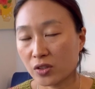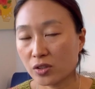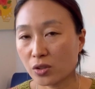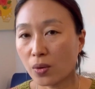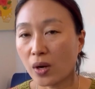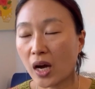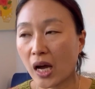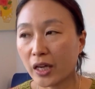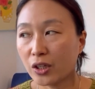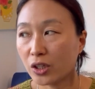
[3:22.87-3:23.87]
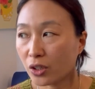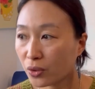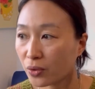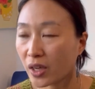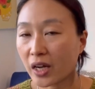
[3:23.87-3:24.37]
So I
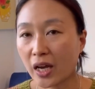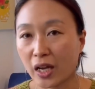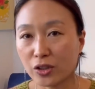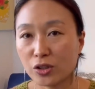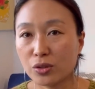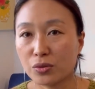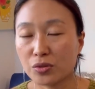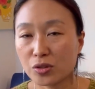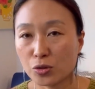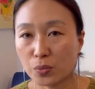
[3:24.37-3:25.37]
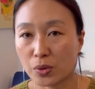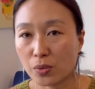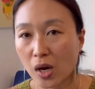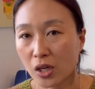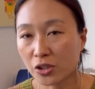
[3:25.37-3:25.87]
knew that I had to use
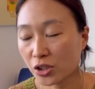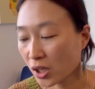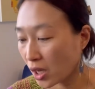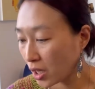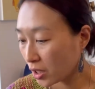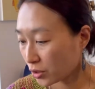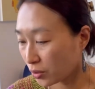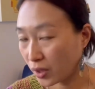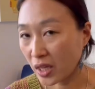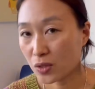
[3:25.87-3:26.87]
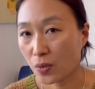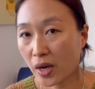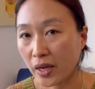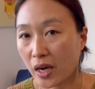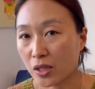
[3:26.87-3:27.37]
superwash, so that's
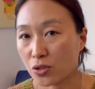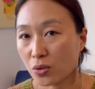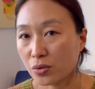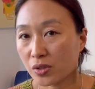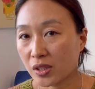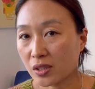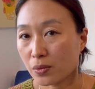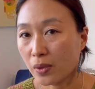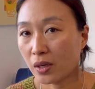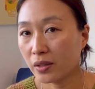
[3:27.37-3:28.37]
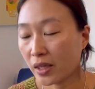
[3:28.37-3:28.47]
why I chose this one.